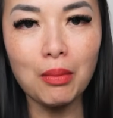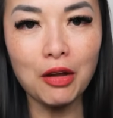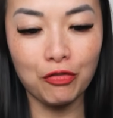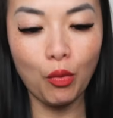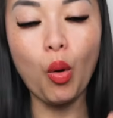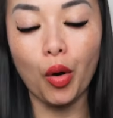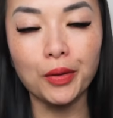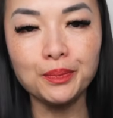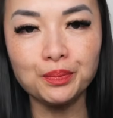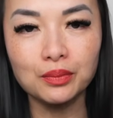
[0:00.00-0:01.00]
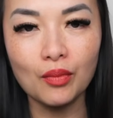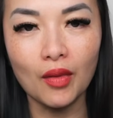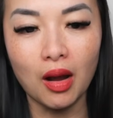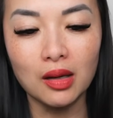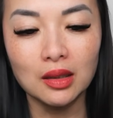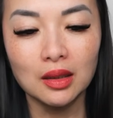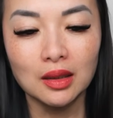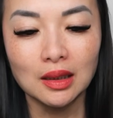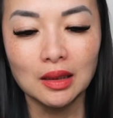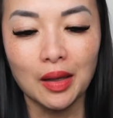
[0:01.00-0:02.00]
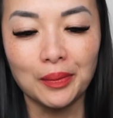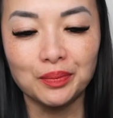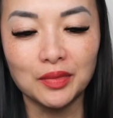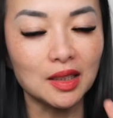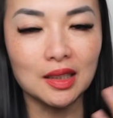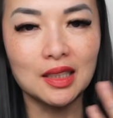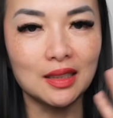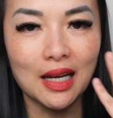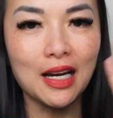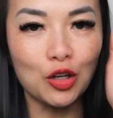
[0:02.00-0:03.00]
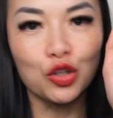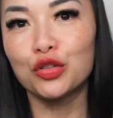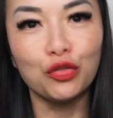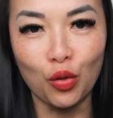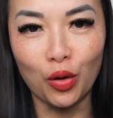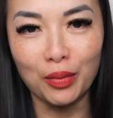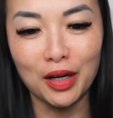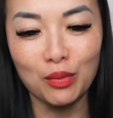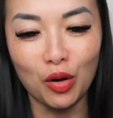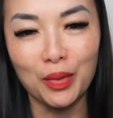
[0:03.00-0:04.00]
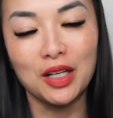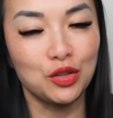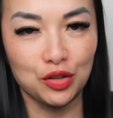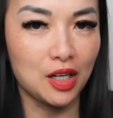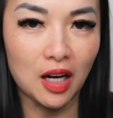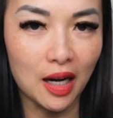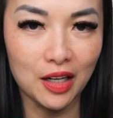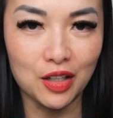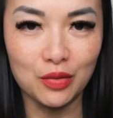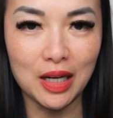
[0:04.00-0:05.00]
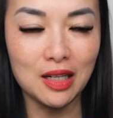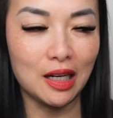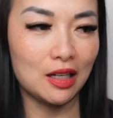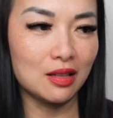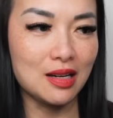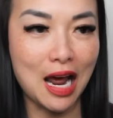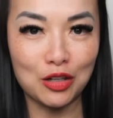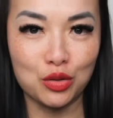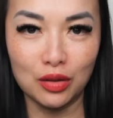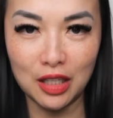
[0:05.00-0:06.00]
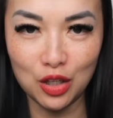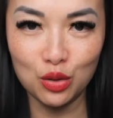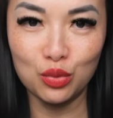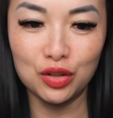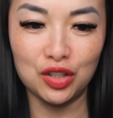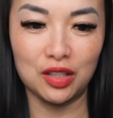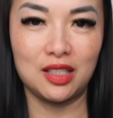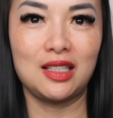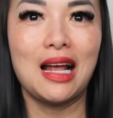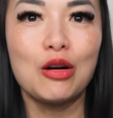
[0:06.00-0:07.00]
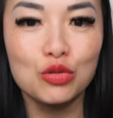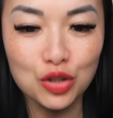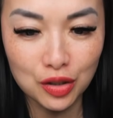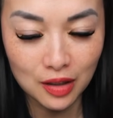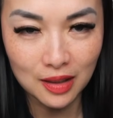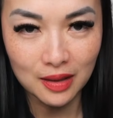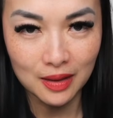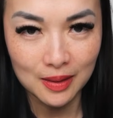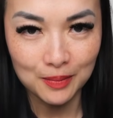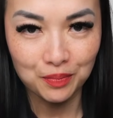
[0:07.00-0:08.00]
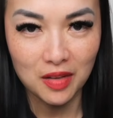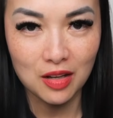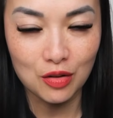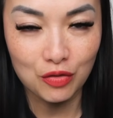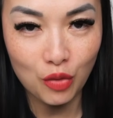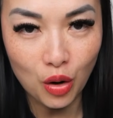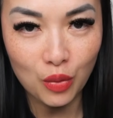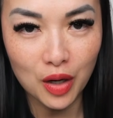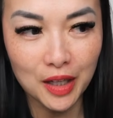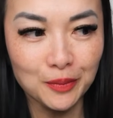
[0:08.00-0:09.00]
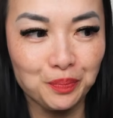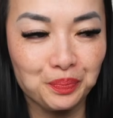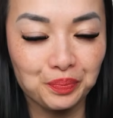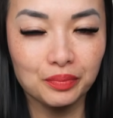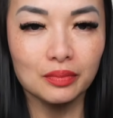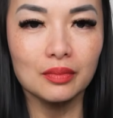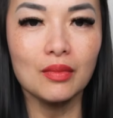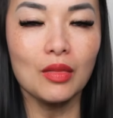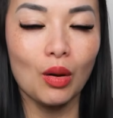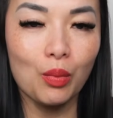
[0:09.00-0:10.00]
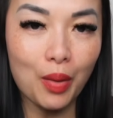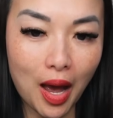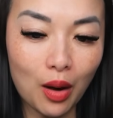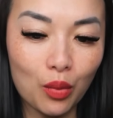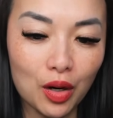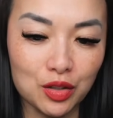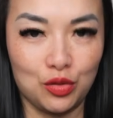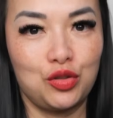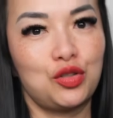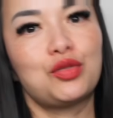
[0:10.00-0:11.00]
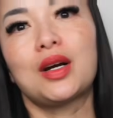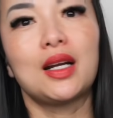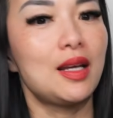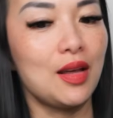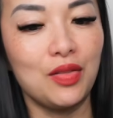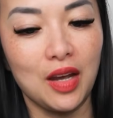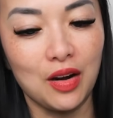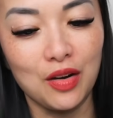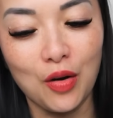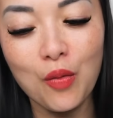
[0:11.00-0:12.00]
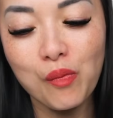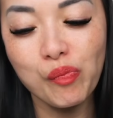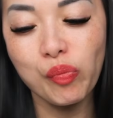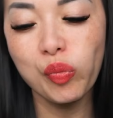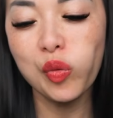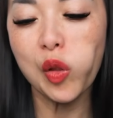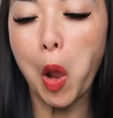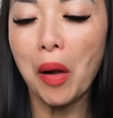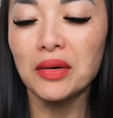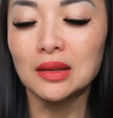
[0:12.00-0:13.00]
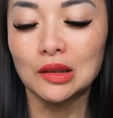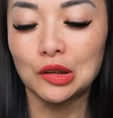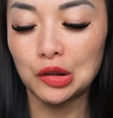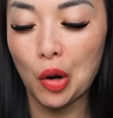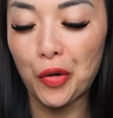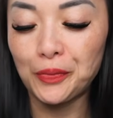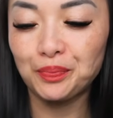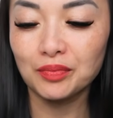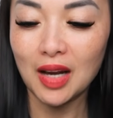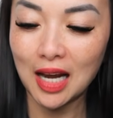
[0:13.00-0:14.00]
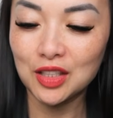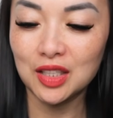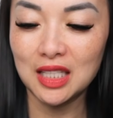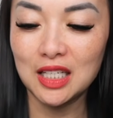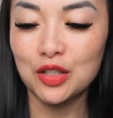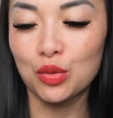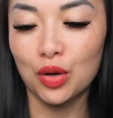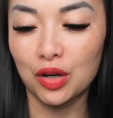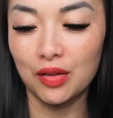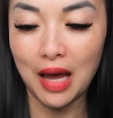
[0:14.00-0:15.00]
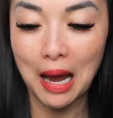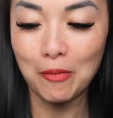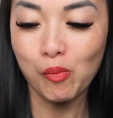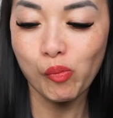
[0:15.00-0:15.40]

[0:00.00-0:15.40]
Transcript: form doesn't stay a good form anymore because you're tired, right? Like naturally you would just slouch either forward or backwards, or just trying to get there, you know? So I just needed to work on that.